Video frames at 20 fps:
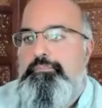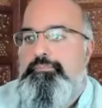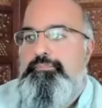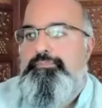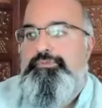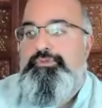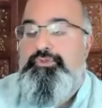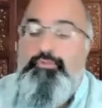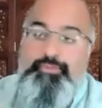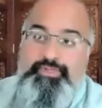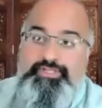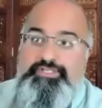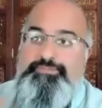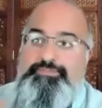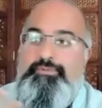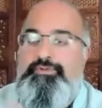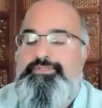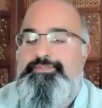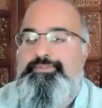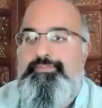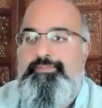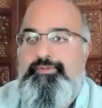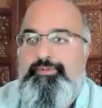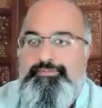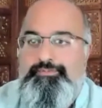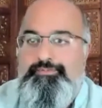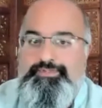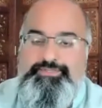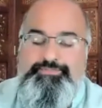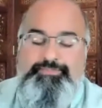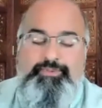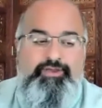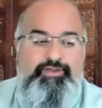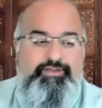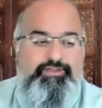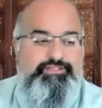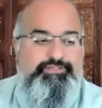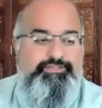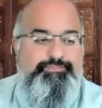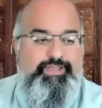To which most people
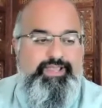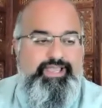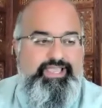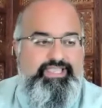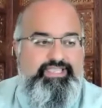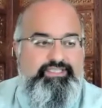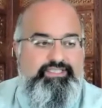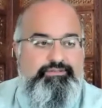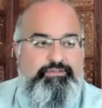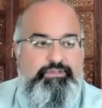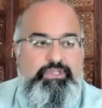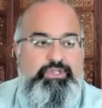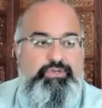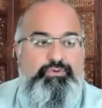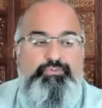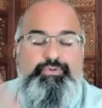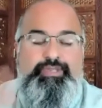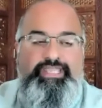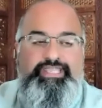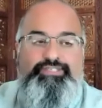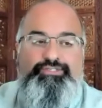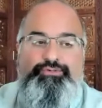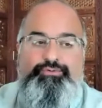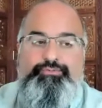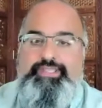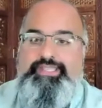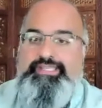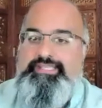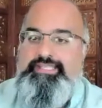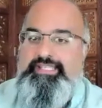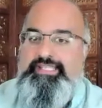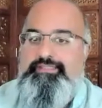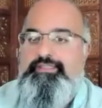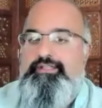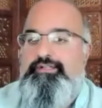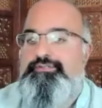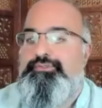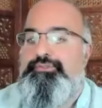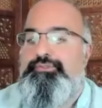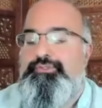respond by reiterating
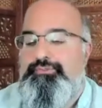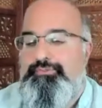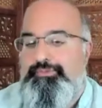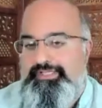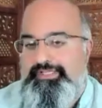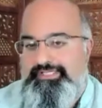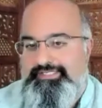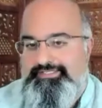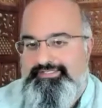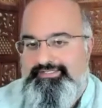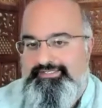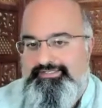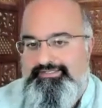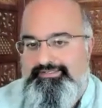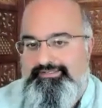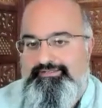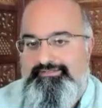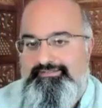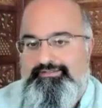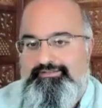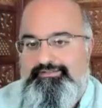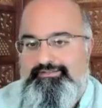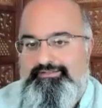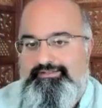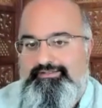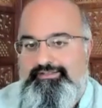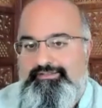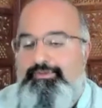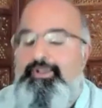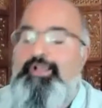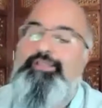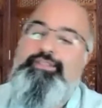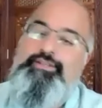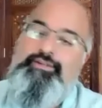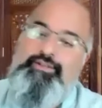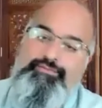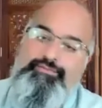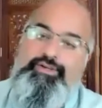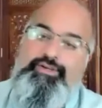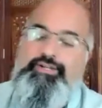their to-do list. Well,
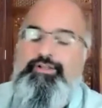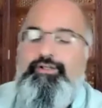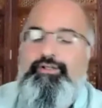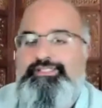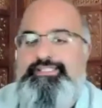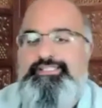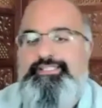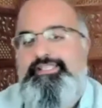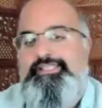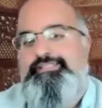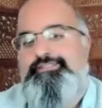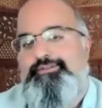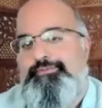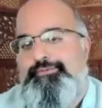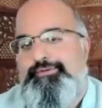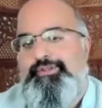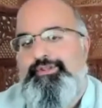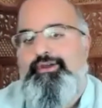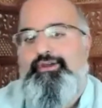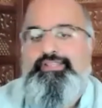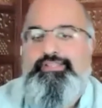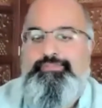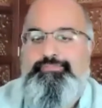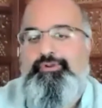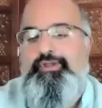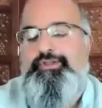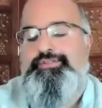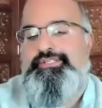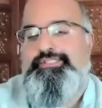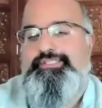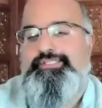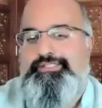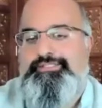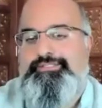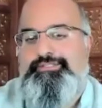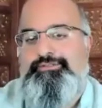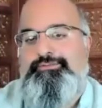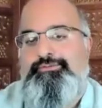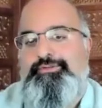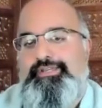I've got all these things going on, and a project that's
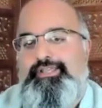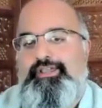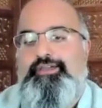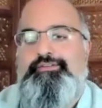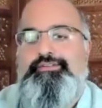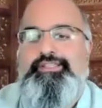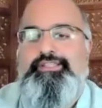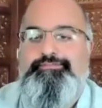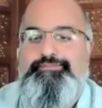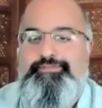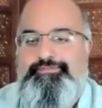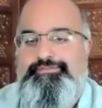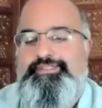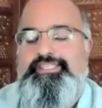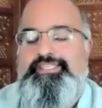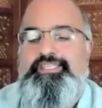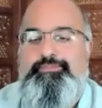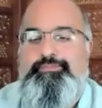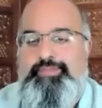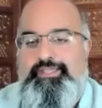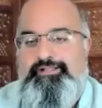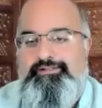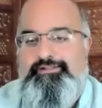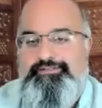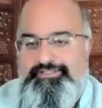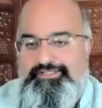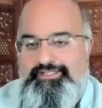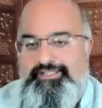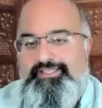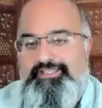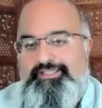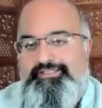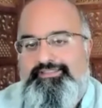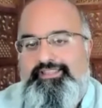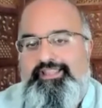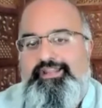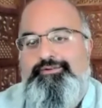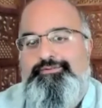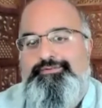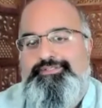due, and 150 emails
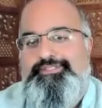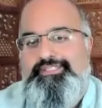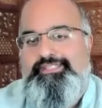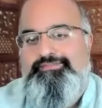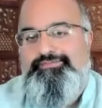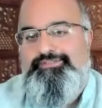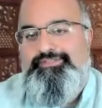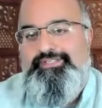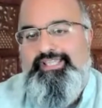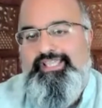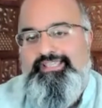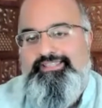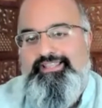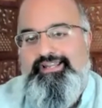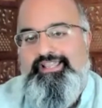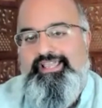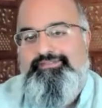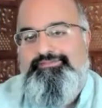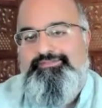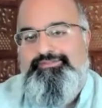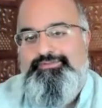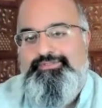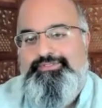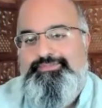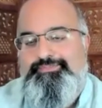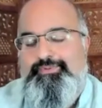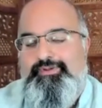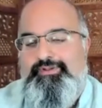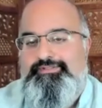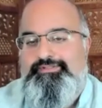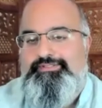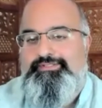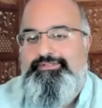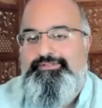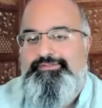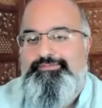that I received today that I have to respond to.